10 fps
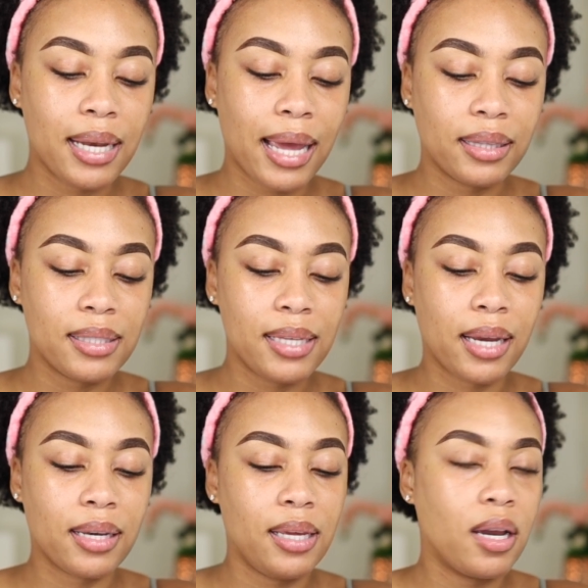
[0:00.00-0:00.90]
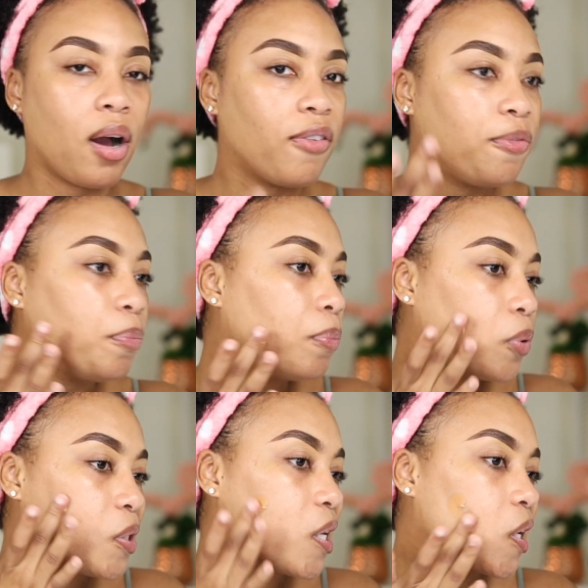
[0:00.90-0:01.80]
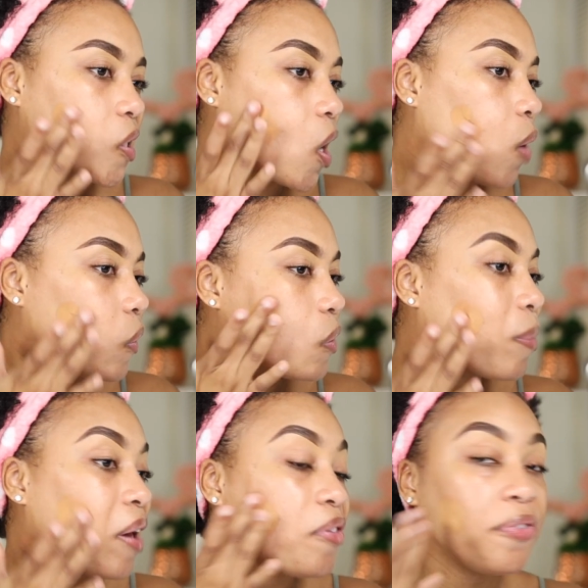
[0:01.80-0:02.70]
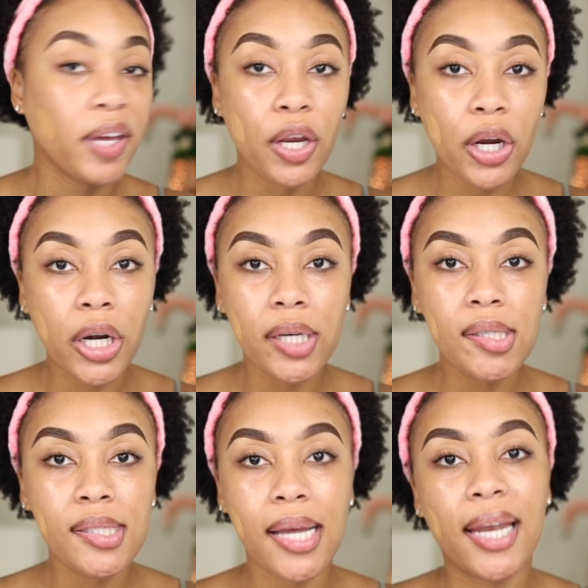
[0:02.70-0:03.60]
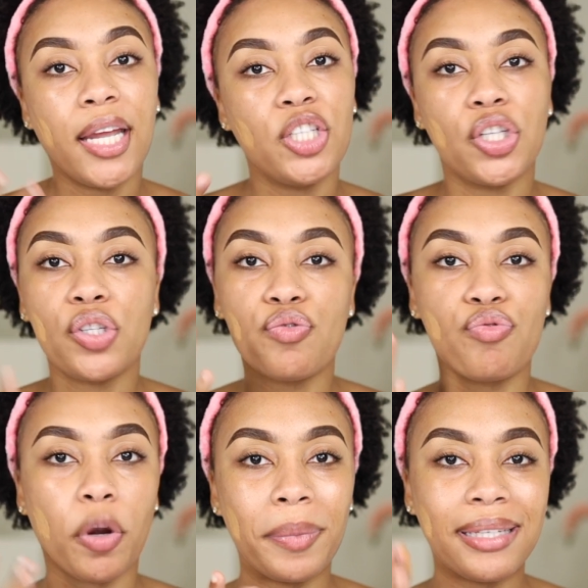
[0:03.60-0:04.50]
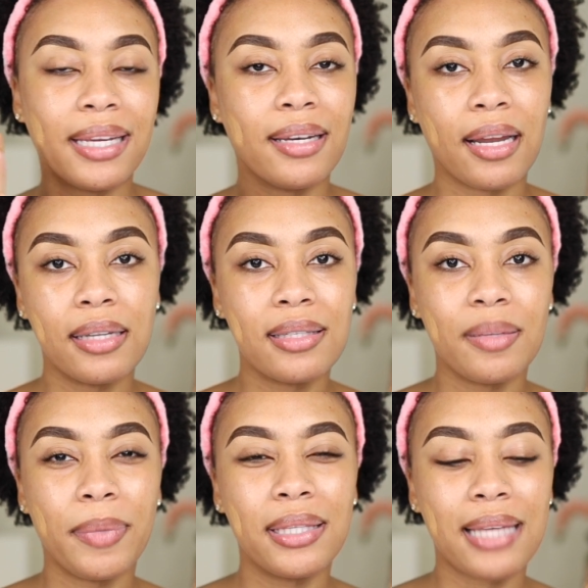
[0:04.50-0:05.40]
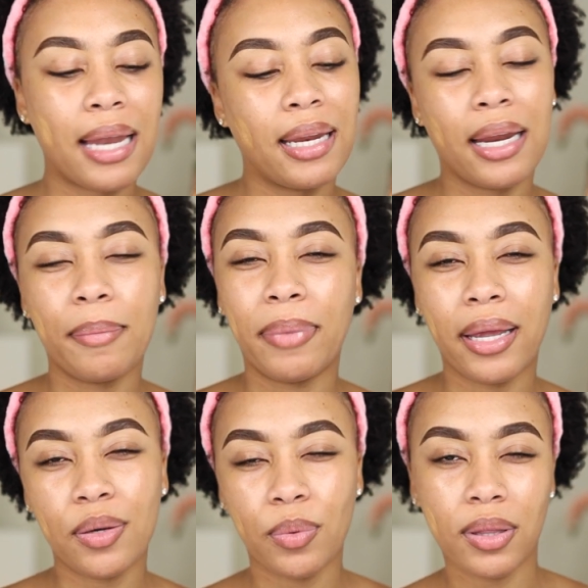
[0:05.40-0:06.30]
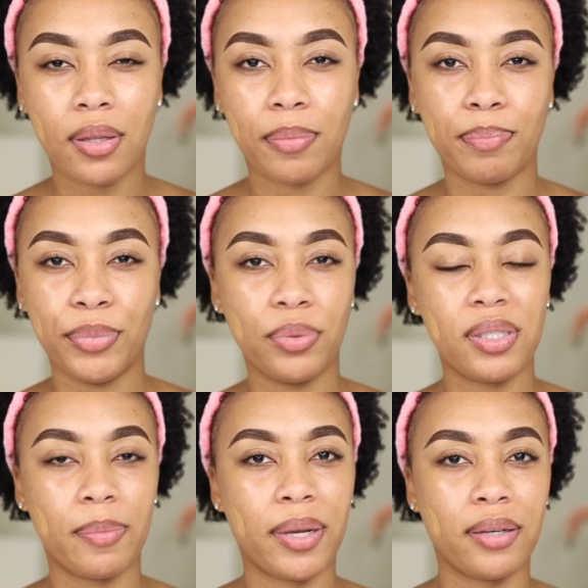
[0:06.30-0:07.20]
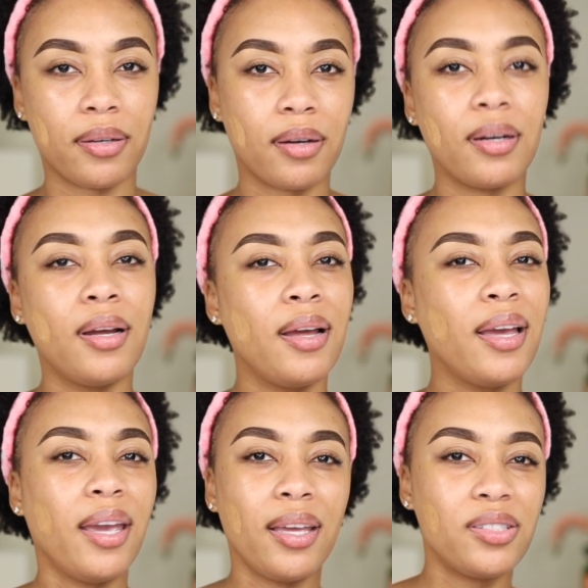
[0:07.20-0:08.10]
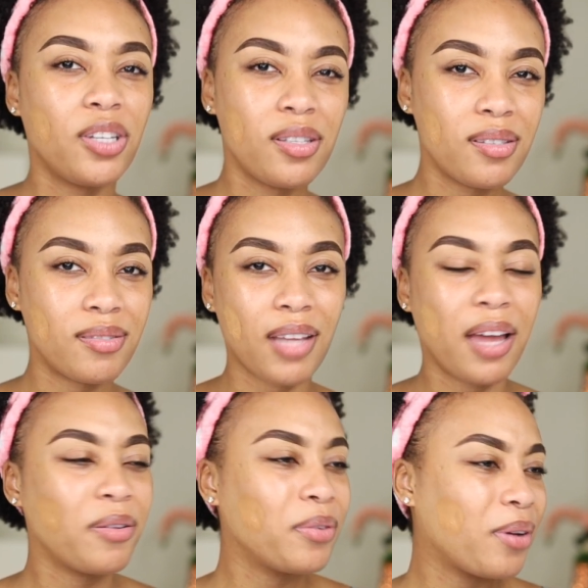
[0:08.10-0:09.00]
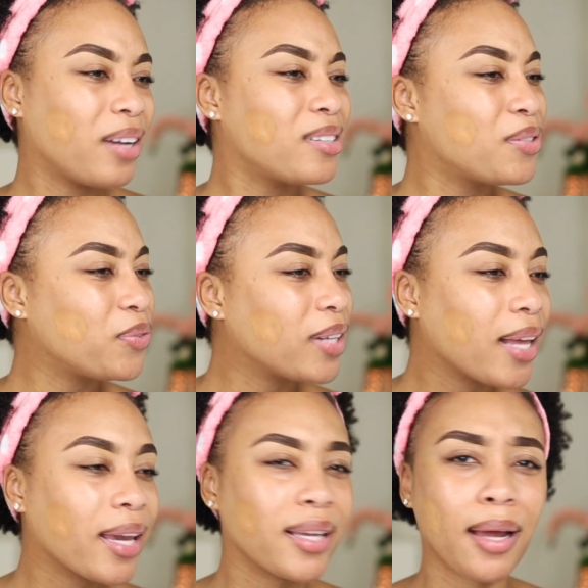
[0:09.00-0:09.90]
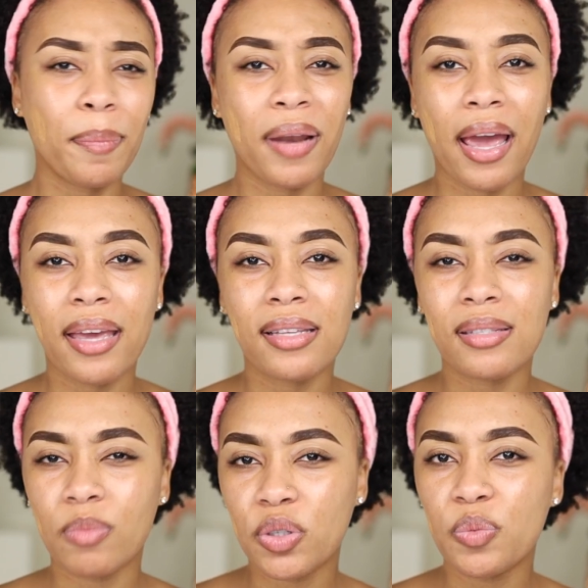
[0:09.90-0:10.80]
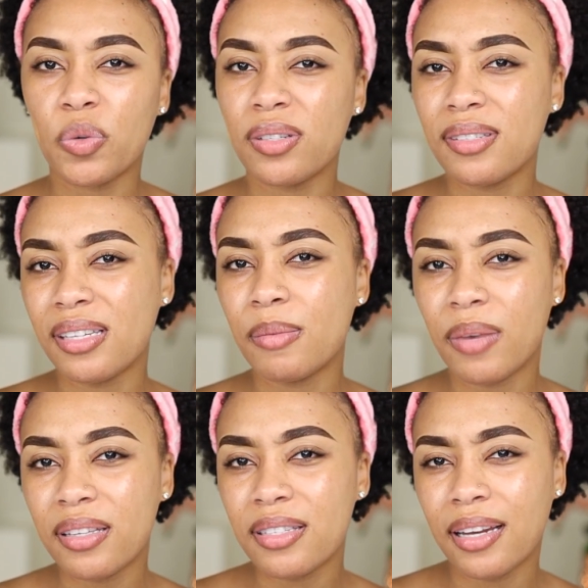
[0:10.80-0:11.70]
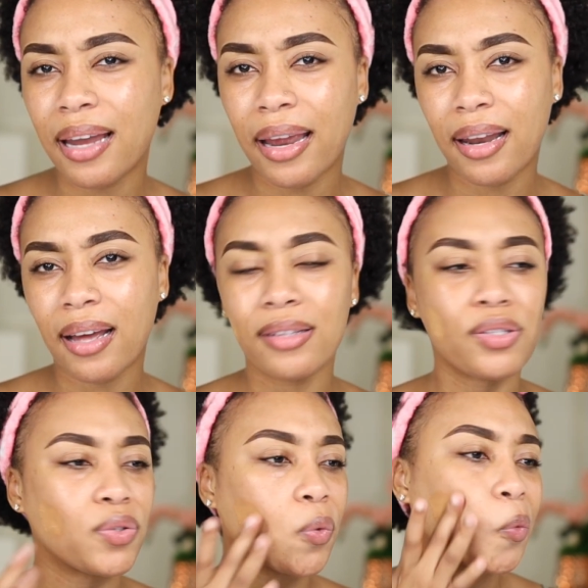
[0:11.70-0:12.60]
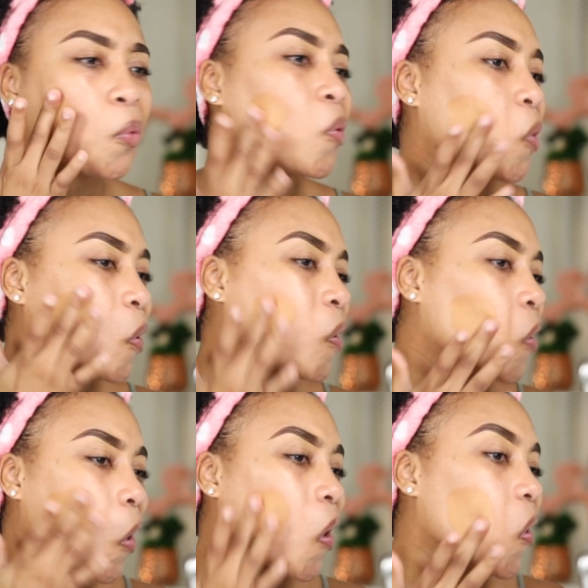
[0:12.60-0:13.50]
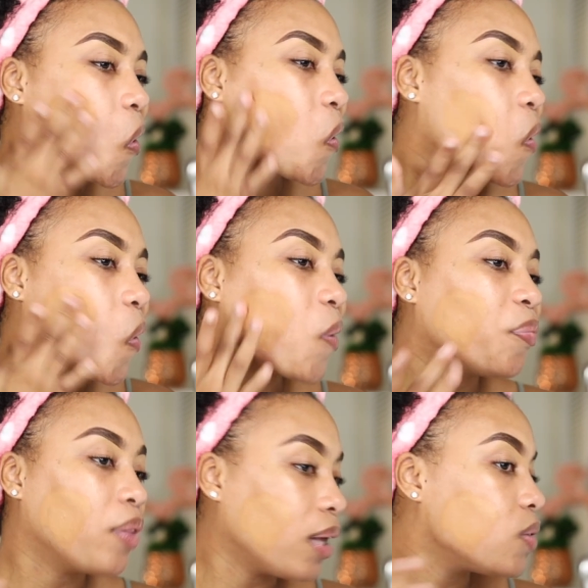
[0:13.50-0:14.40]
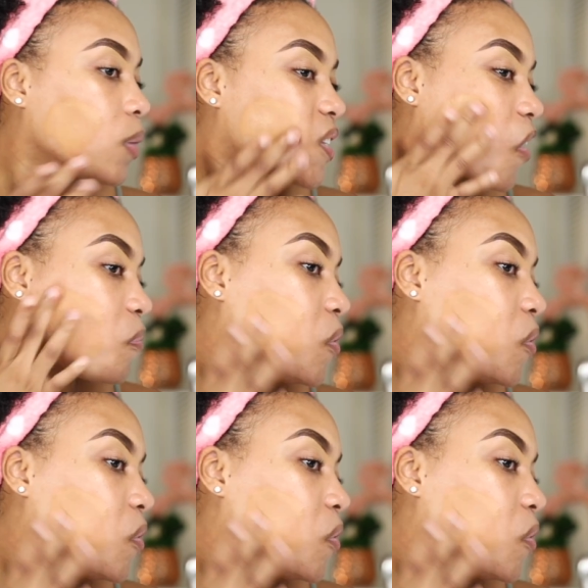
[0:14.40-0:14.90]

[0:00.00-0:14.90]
like the technique of putting it on with my fingers and then just rub it in a little bit and then I blend with the beauty blender. It just, I don't know, I just feel like it applies much more seamlessly like that. So that's what I've